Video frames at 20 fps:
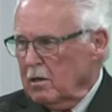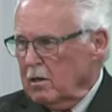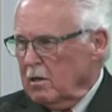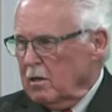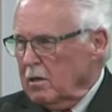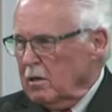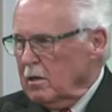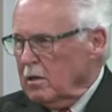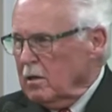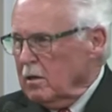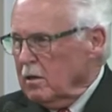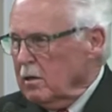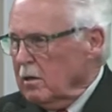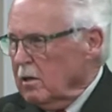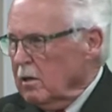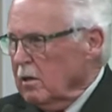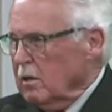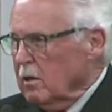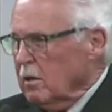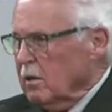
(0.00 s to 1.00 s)

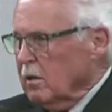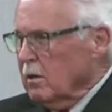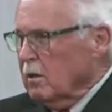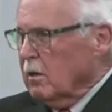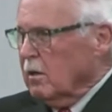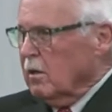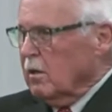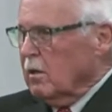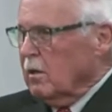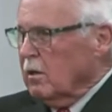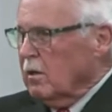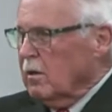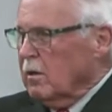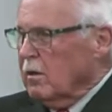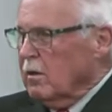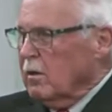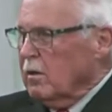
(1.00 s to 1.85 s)
Nobody speaks.